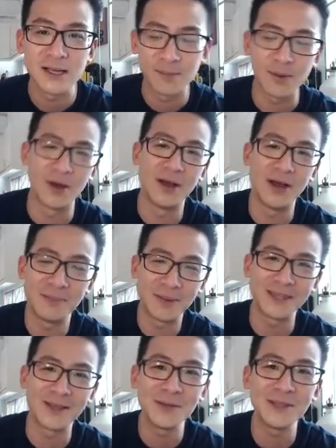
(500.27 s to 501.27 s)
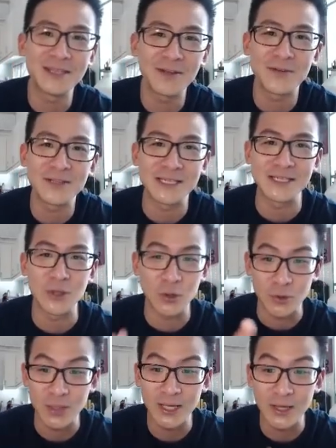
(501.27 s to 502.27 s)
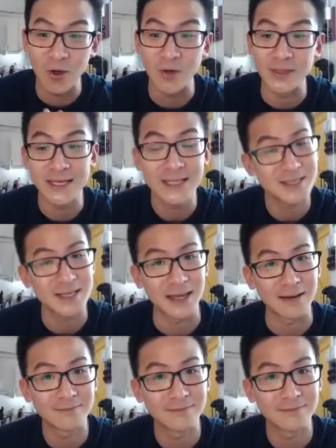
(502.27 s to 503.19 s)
but the only difference is you're doing it on the internet.